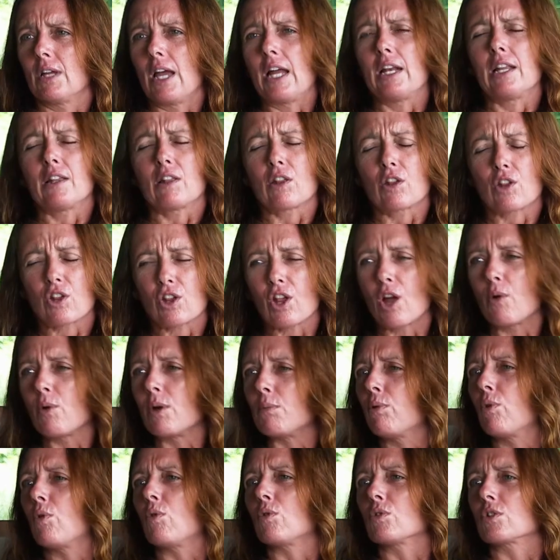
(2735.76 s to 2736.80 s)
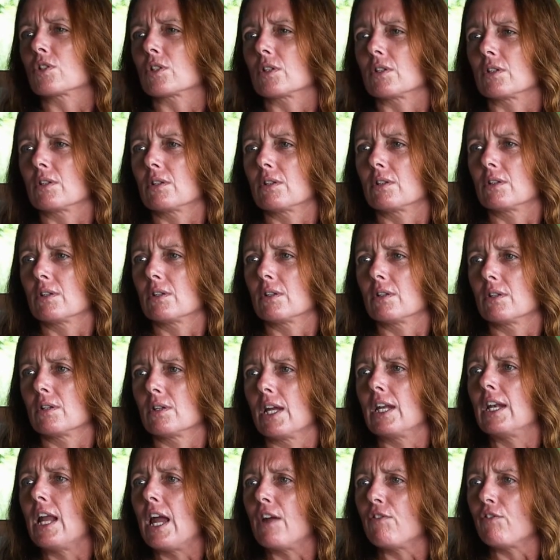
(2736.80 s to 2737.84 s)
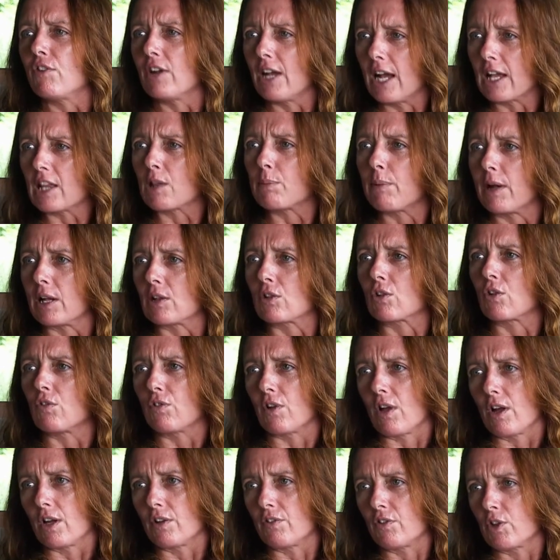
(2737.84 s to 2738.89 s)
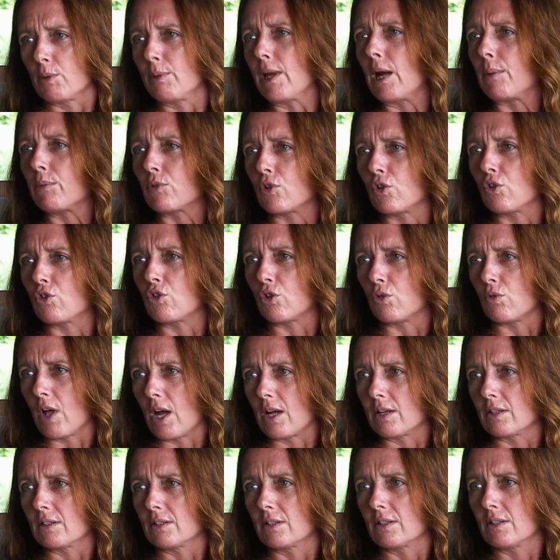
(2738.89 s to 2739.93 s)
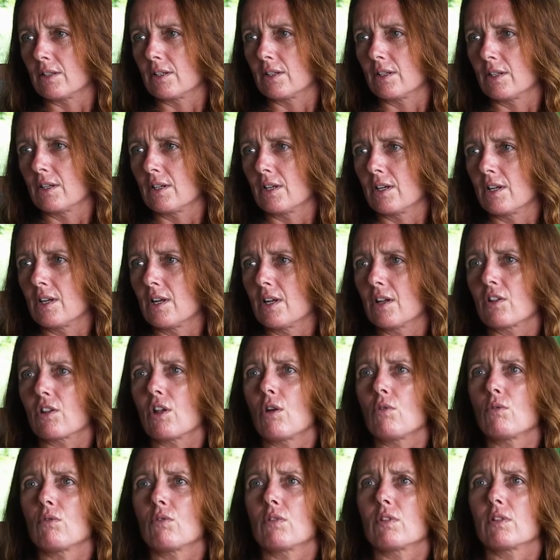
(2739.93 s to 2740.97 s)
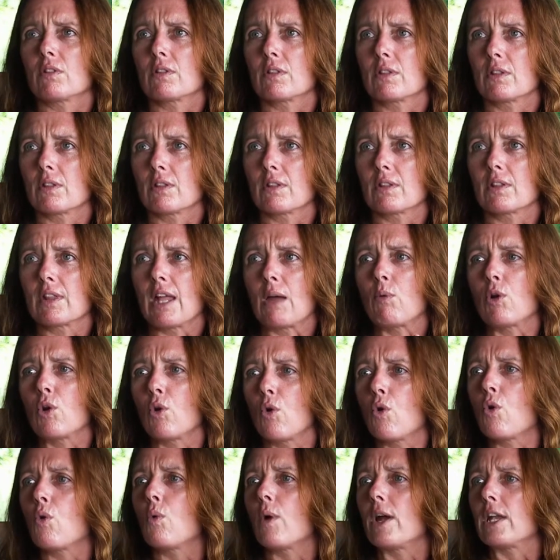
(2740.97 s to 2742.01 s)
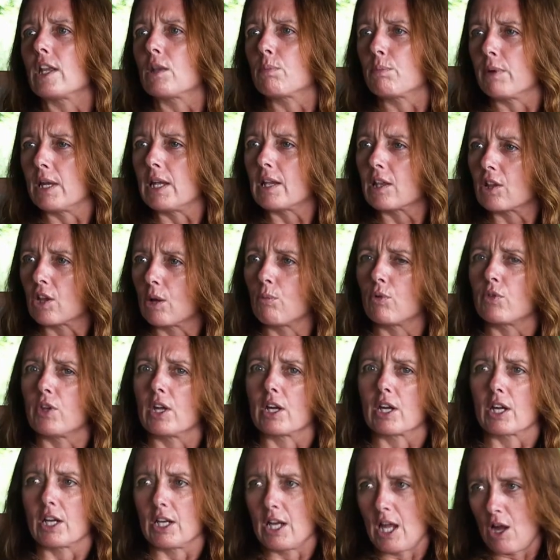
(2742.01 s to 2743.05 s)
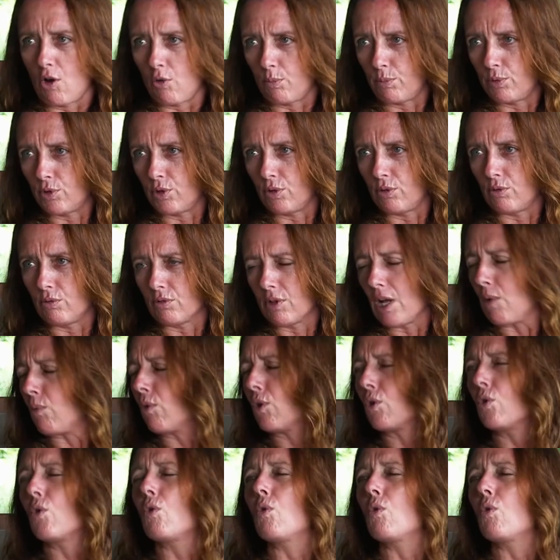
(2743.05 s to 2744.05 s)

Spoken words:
And it's so important in every aspect of life to be able to do that. So there will always be someone that can help you. There's